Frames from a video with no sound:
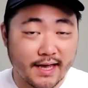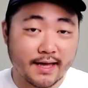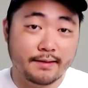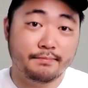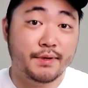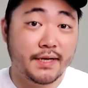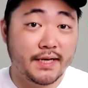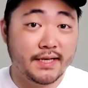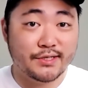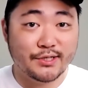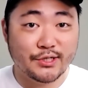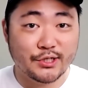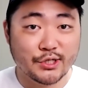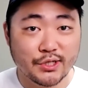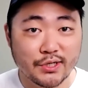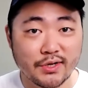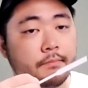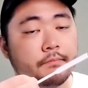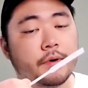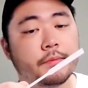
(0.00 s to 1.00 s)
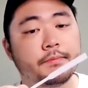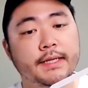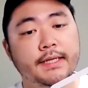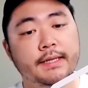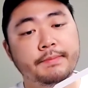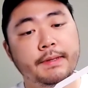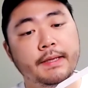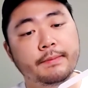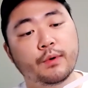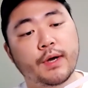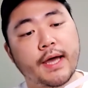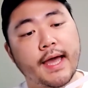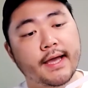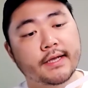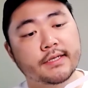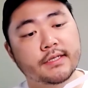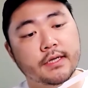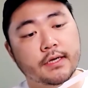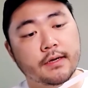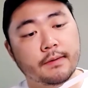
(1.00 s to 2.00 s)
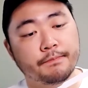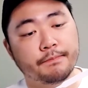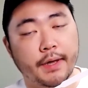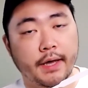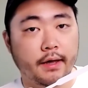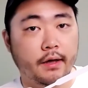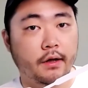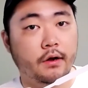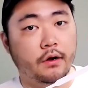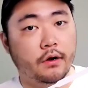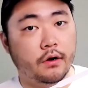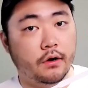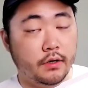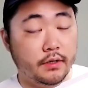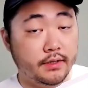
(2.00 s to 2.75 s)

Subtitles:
and peach. But many people actually compare